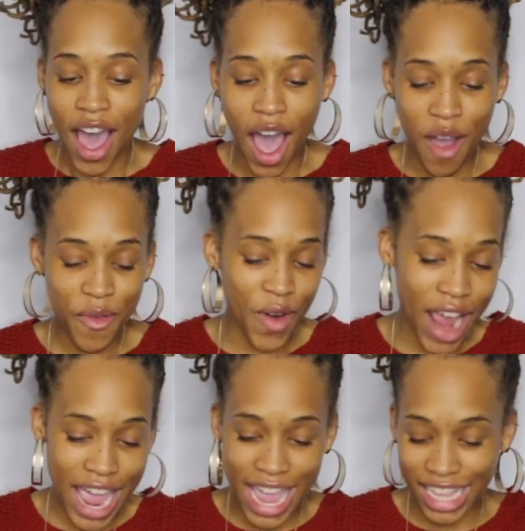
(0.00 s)
All
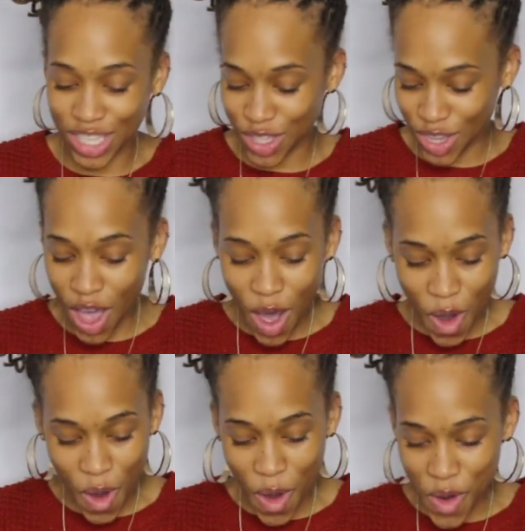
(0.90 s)
right, so
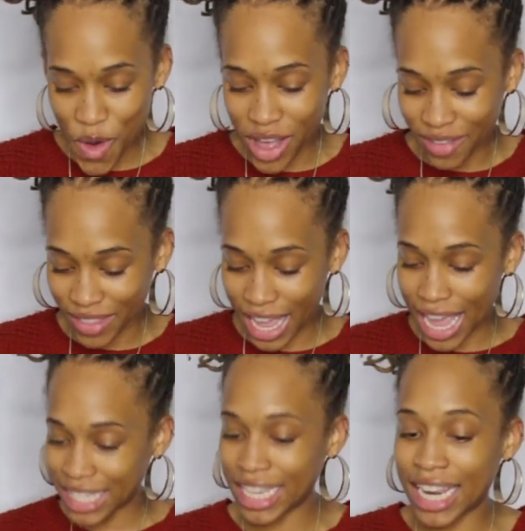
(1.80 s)

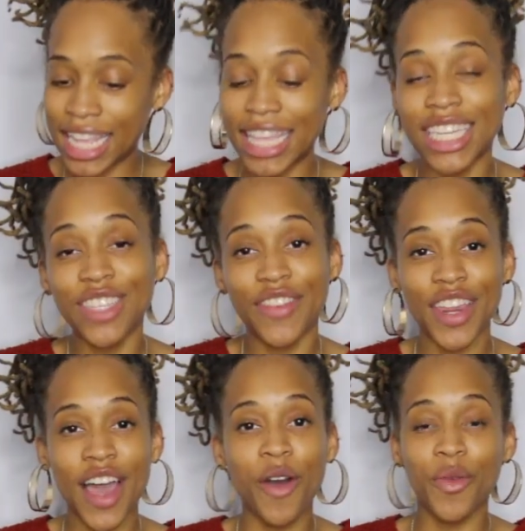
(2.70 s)
like I said, at the end of this
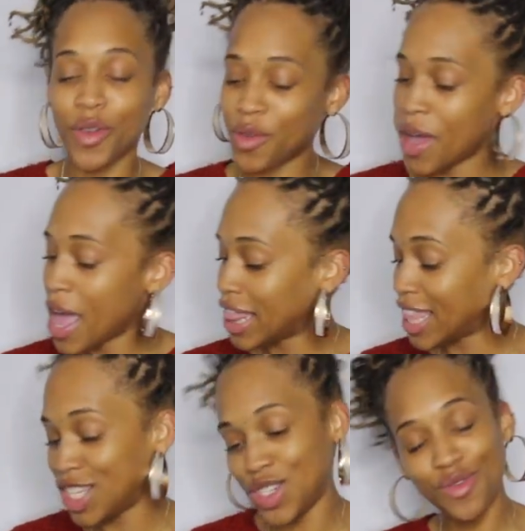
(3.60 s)
video I will
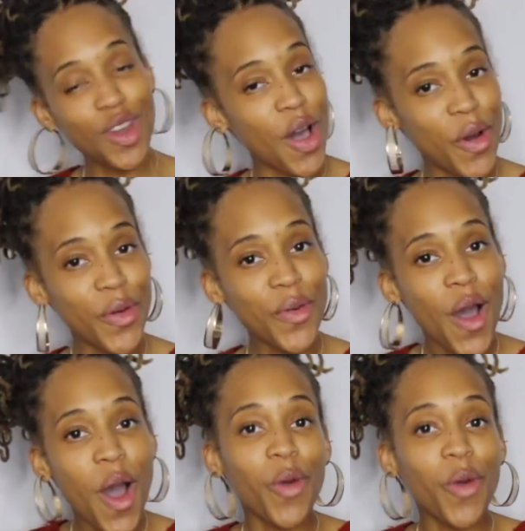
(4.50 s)
let you know